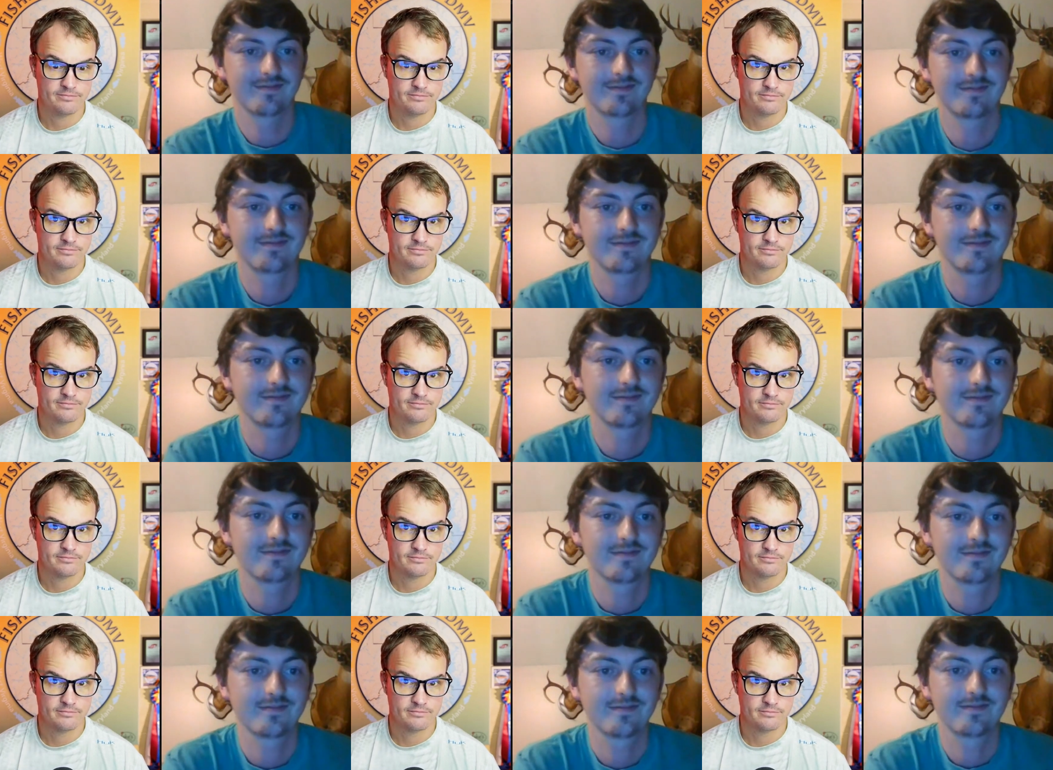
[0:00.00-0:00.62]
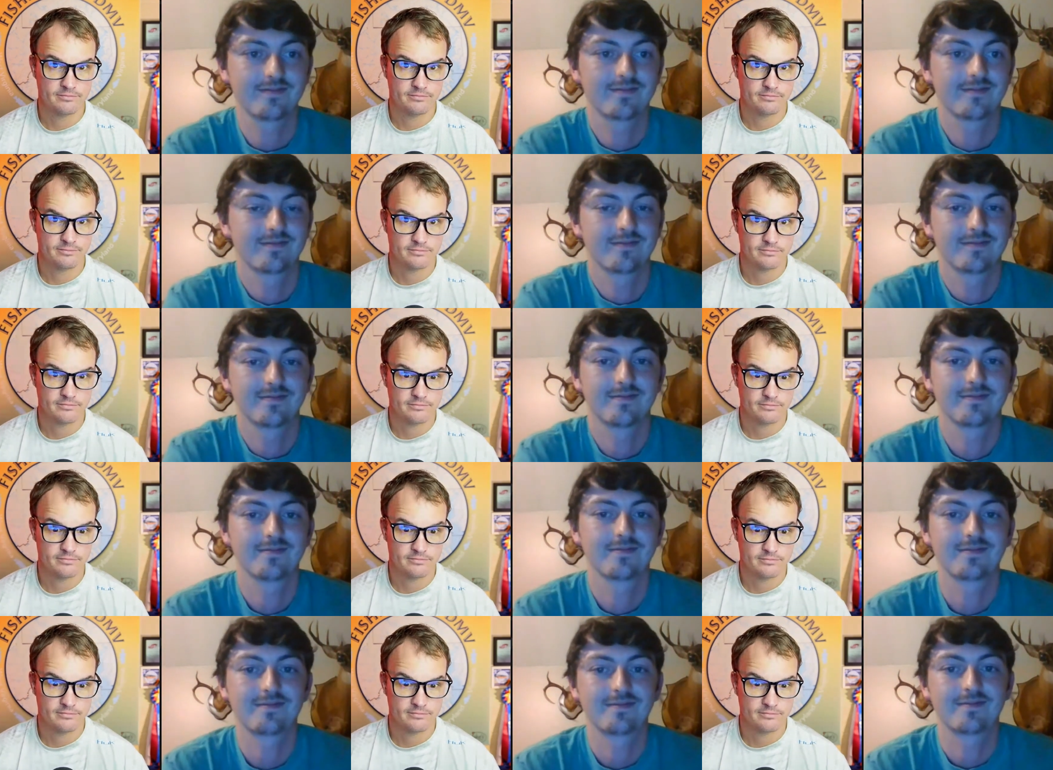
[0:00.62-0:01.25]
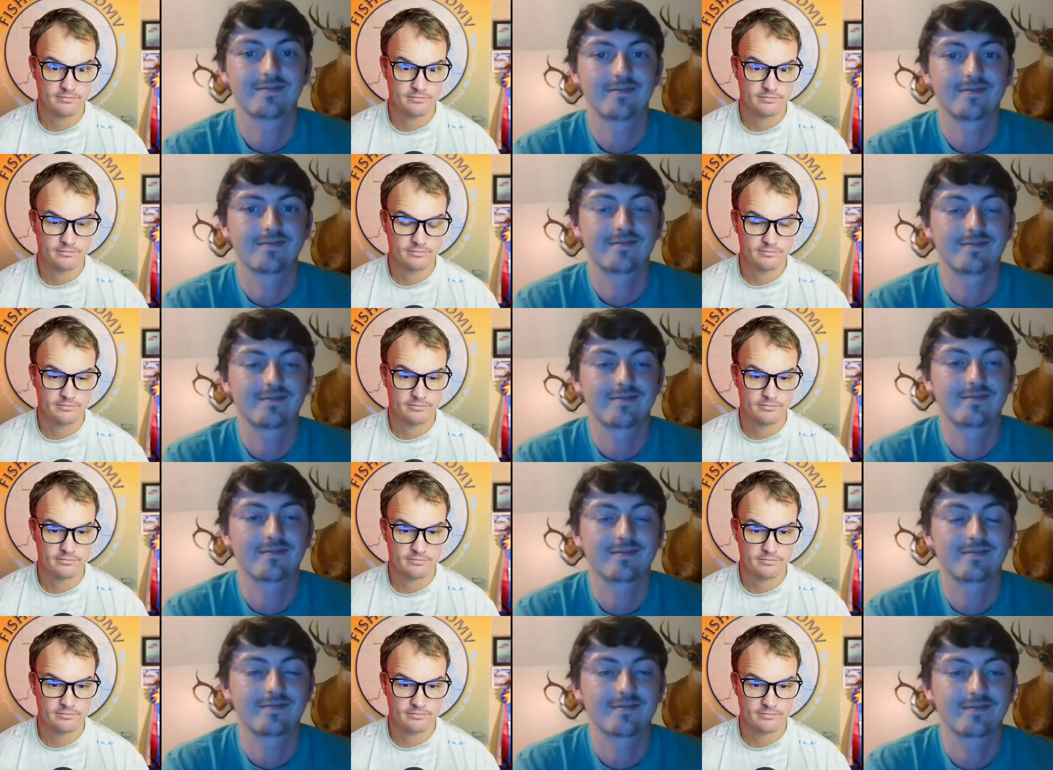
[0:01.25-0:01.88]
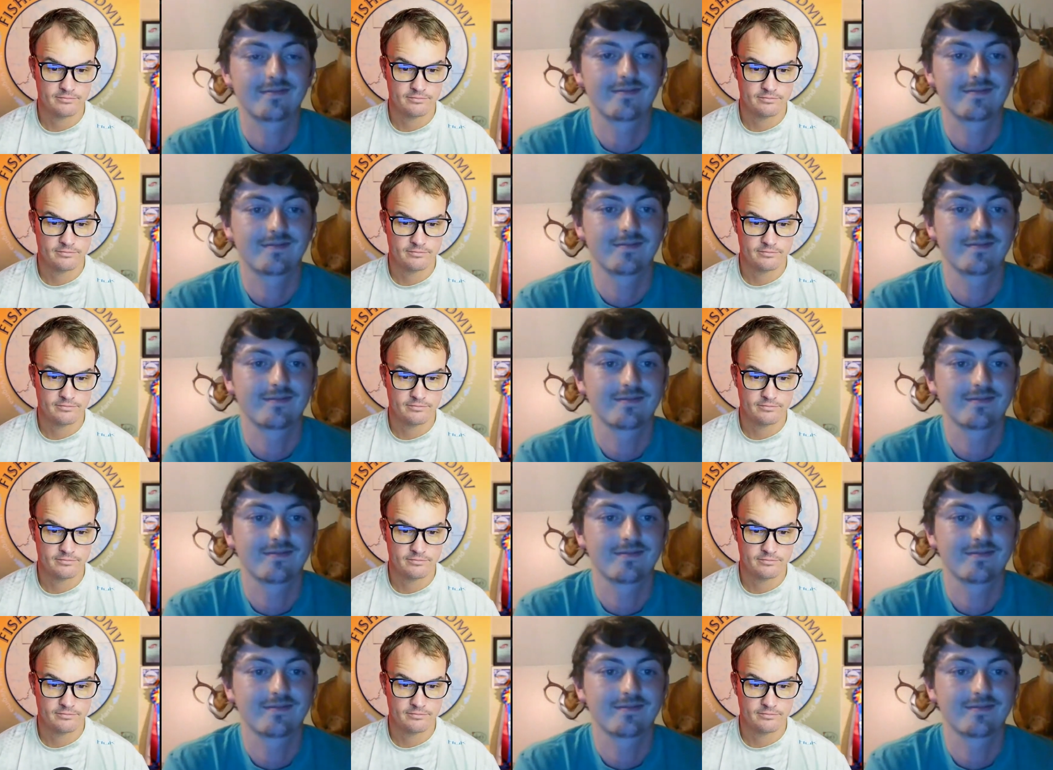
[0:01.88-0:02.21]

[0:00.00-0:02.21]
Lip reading: Nothing is said.